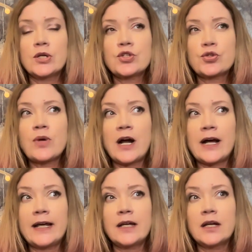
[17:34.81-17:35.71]

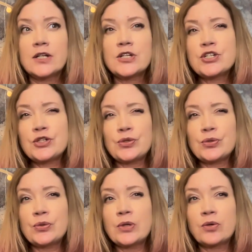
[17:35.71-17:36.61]
try
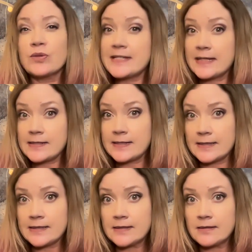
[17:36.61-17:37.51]
to resist
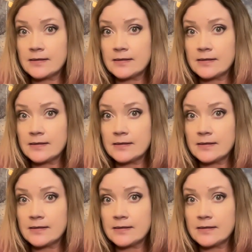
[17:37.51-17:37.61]
it?